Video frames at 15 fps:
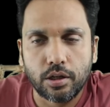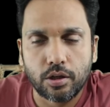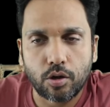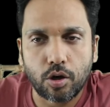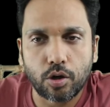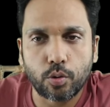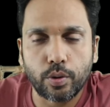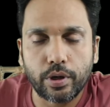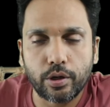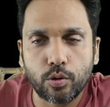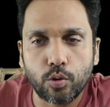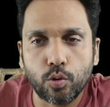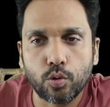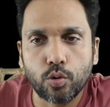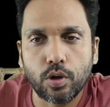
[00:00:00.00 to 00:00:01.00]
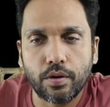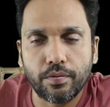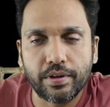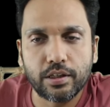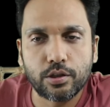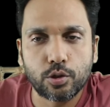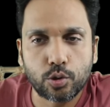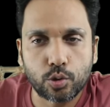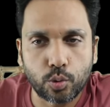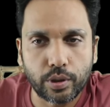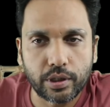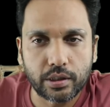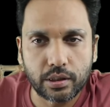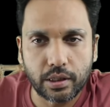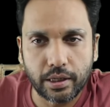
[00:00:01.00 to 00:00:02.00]
not going to go away so
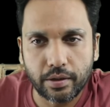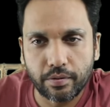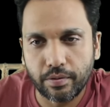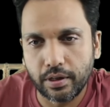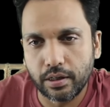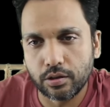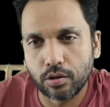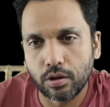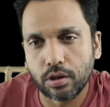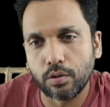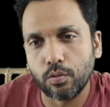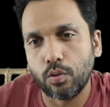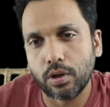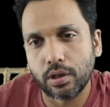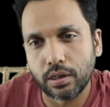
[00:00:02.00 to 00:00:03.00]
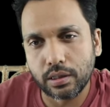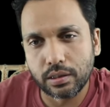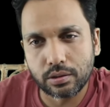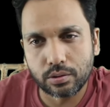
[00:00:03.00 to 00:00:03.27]
easily when dissolved in water.